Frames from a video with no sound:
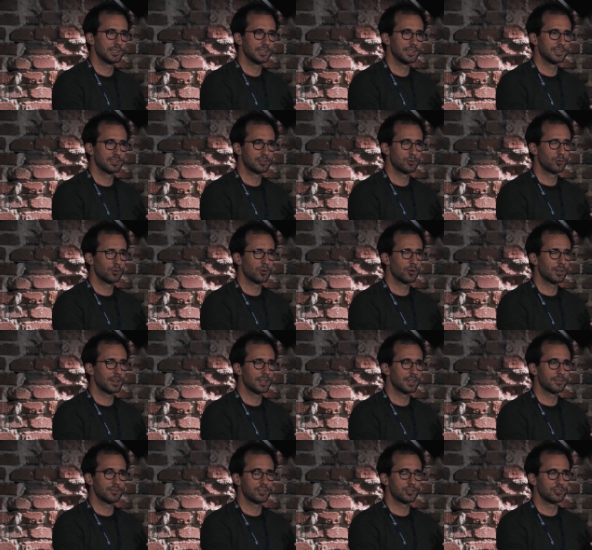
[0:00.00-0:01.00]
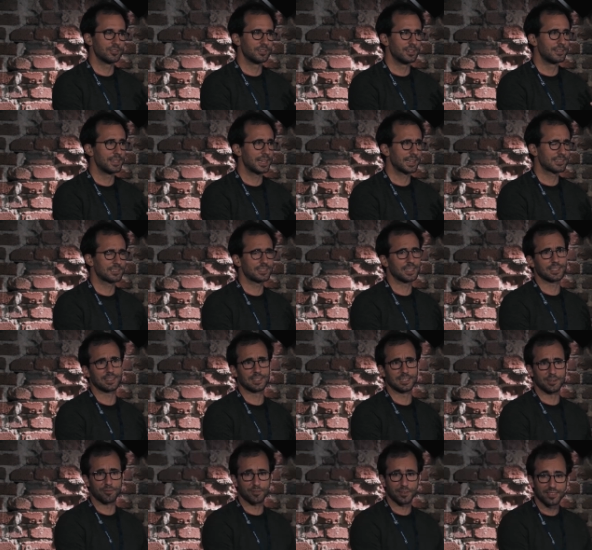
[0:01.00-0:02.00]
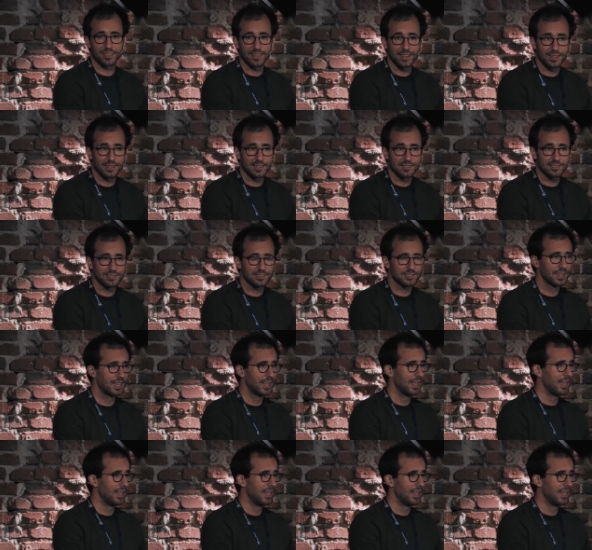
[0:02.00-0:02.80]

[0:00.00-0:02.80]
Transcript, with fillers: is Google Cloud Vision detects slightly different things.